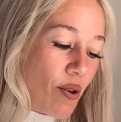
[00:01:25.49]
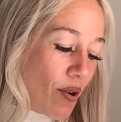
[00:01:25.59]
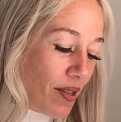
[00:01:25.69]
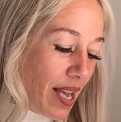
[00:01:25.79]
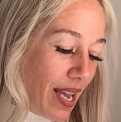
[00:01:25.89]

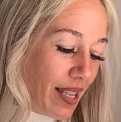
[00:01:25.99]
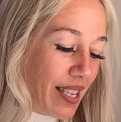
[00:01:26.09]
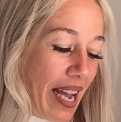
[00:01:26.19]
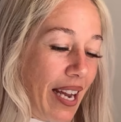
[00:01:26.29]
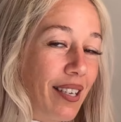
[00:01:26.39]
on the
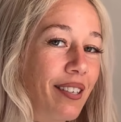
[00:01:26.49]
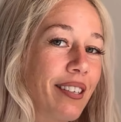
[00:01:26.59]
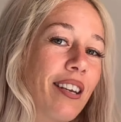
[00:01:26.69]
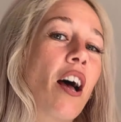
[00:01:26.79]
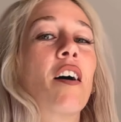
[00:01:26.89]
inside
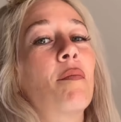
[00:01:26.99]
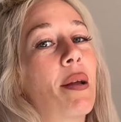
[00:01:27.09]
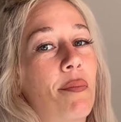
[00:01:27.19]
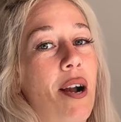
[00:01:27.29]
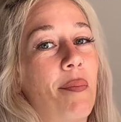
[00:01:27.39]
of my
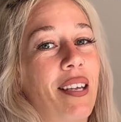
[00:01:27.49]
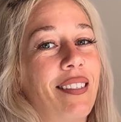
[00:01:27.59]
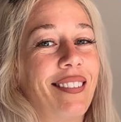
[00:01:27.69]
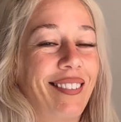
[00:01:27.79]
Brahmin.